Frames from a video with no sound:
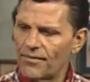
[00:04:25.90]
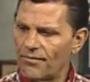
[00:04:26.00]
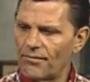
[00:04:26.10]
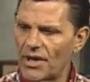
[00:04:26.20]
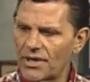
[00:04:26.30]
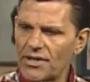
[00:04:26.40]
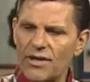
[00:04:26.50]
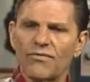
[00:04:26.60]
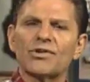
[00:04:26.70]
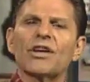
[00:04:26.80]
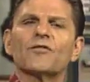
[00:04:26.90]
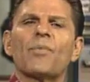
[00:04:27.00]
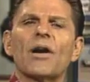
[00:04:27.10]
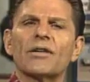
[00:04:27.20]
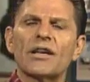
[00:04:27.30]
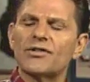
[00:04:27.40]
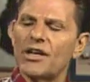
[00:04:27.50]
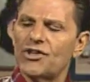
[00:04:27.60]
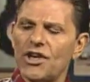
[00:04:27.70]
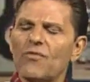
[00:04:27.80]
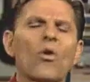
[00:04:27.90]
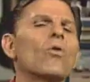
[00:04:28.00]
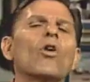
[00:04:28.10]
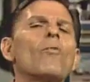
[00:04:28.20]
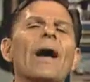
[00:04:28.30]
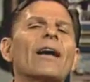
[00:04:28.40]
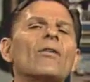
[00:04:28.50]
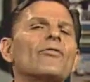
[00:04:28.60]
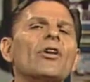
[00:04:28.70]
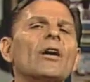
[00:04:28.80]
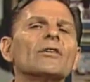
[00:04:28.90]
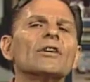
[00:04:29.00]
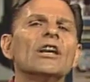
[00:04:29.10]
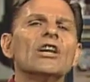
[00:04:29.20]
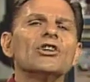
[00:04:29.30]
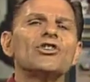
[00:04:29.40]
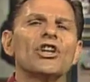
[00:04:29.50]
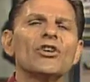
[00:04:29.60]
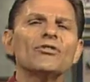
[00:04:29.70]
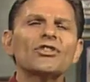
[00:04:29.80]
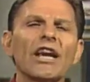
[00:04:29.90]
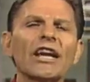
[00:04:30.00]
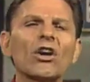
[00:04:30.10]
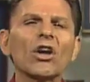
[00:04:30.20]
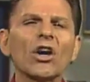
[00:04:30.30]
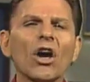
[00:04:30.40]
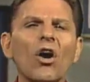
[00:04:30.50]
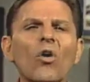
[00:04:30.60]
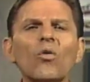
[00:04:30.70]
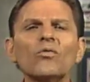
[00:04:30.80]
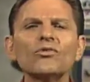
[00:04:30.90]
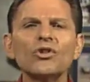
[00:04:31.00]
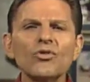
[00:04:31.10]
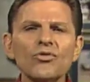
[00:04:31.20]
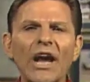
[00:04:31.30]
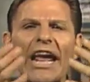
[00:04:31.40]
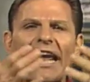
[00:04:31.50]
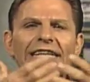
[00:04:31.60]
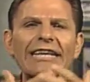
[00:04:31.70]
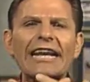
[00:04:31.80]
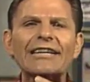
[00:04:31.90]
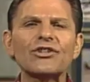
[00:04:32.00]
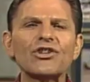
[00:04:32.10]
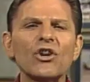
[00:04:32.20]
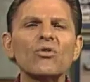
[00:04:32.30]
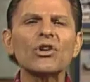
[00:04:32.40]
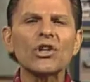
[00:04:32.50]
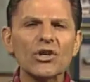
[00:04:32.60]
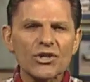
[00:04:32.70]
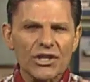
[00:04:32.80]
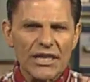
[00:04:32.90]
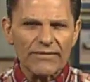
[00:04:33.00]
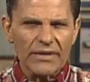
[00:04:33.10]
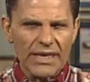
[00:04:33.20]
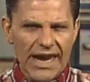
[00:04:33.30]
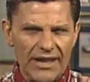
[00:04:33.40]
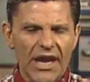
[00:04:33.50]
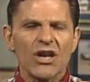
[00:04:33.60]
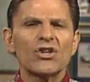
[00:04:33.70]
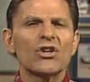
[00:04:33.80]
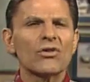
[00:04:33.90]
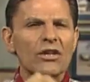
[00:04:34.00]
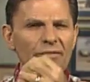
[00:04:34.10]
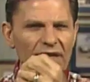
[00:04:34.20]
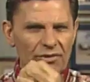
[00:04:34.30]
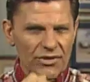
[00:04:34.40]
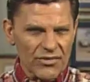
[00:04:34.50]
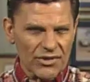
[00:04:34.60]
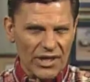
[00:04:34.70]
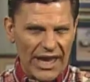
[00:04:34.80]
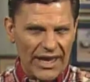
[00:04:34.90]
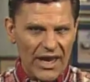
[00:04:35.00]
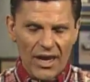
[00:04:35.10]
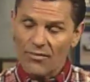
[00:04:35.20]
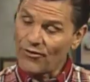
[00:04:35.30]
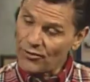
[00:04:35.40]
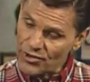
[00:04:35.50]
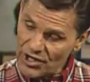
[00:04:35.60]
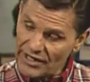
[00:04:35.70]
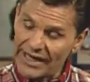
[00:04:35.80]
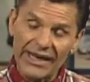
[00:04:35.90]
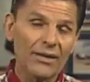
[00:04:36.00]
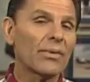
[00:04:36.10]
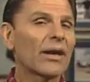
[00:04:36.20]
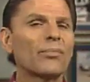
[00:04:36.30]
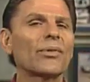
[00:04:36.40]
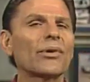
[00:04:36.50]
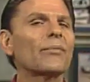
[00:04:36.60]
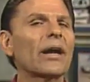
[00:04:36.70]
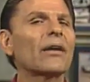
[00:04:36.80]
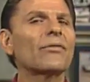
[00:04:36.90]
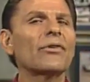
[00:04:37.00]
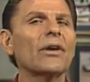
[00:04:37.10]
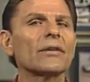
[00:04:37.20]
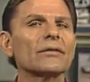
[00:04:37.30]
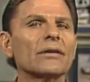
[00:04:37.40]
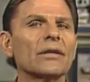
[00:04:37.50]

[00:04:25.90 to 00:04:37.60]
monkey that was his partner," he said, "she won't go back on drugs. She'll take her own 2 hands and choke herself to death. She'll commit suicide before she'll let anybody put her back on drugs."